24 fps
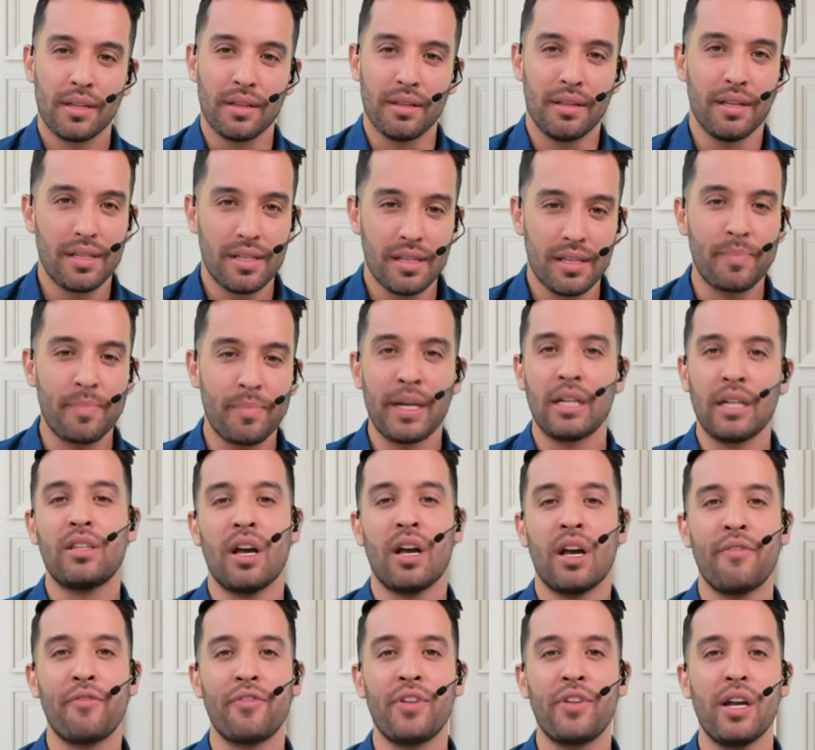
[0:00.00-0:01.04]
this has been a
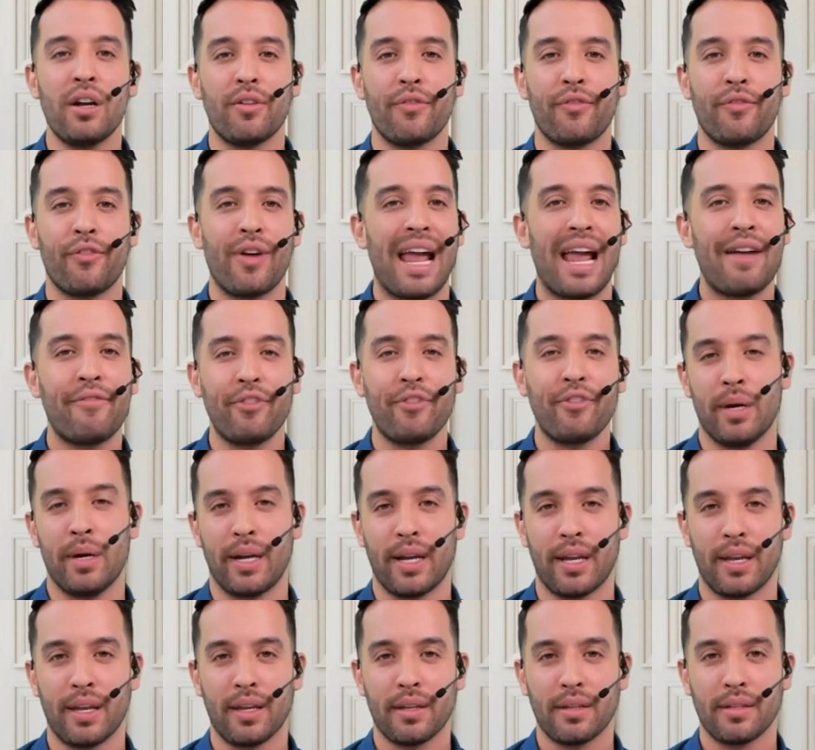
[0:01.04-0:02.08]
tough year for
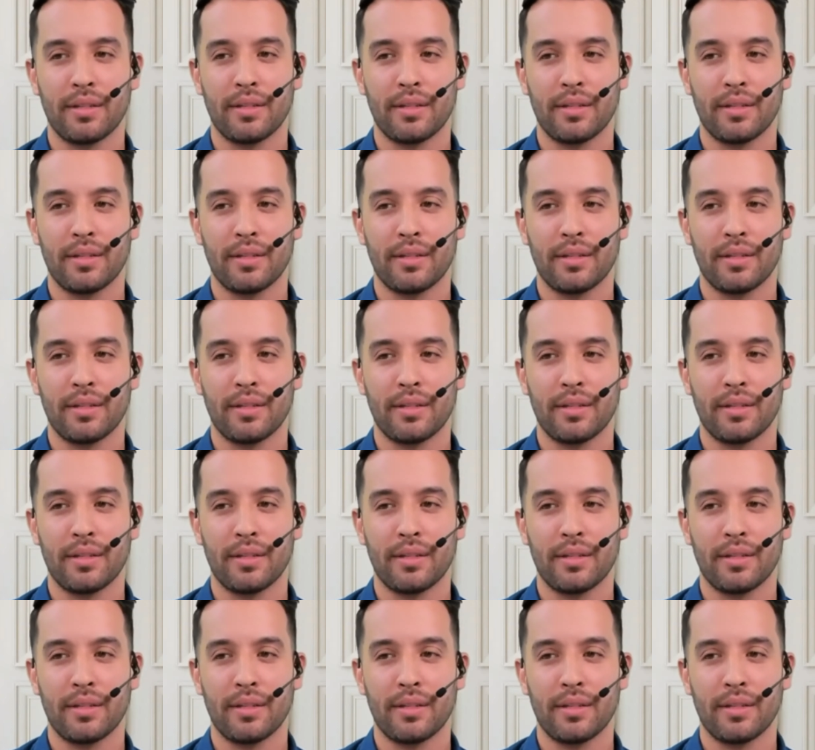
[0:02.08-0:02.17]
everybody.